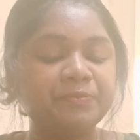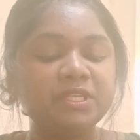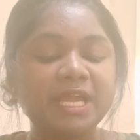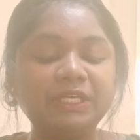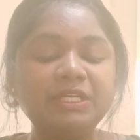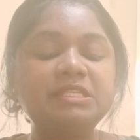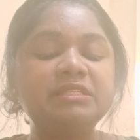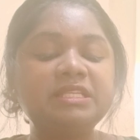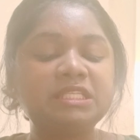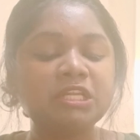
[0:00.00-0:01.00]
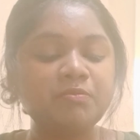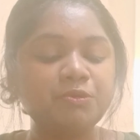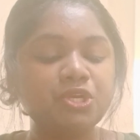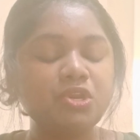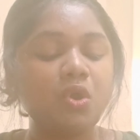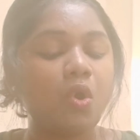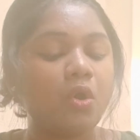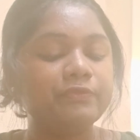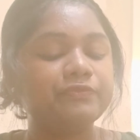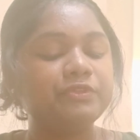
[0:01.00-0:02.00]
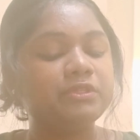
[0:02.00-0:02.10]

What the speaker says: There is description of